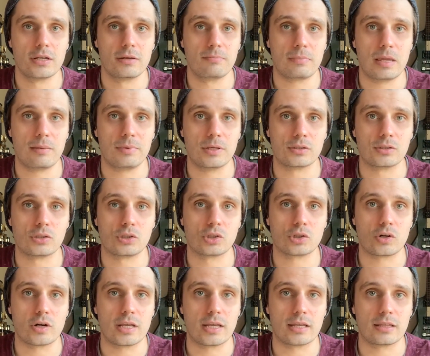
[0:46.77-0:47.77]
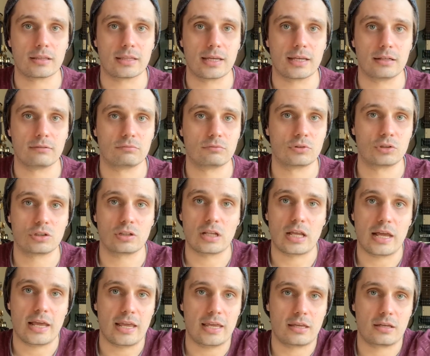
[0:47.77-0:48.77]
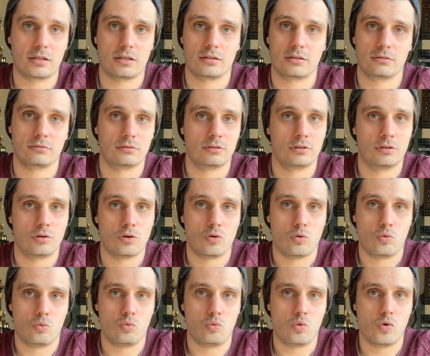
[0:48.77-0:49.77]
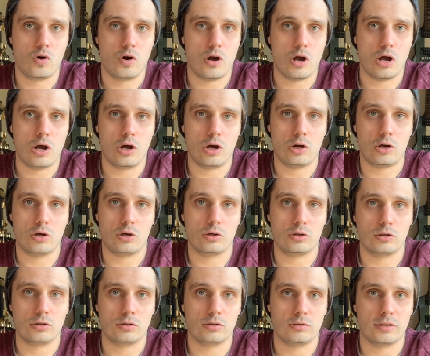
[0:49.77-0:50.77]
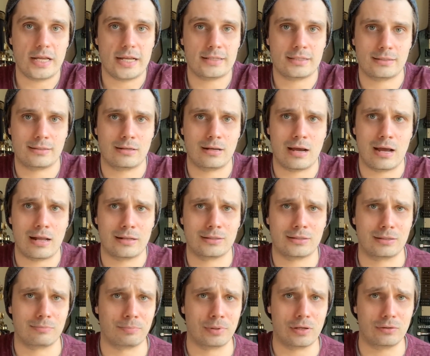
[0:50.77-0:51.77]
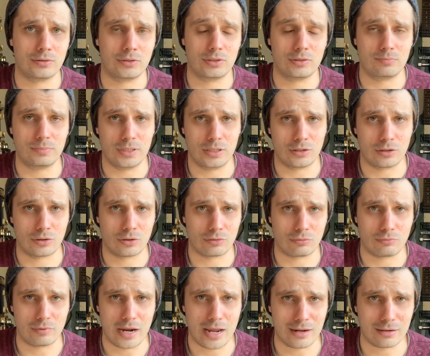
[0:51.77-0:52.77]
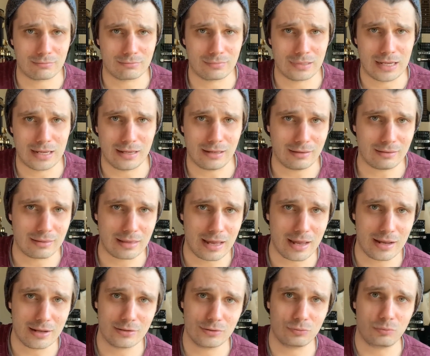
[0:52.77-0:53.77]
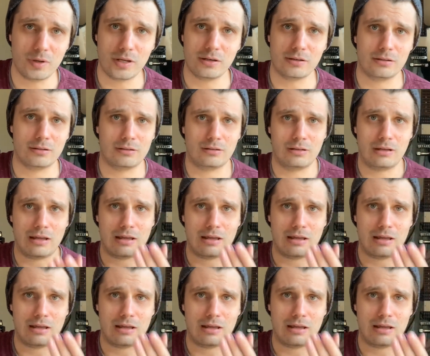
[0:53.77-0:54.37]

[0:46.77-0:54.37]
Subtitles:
maybe a string that's like, whoa, that's not supposed to be correct, like that is weird.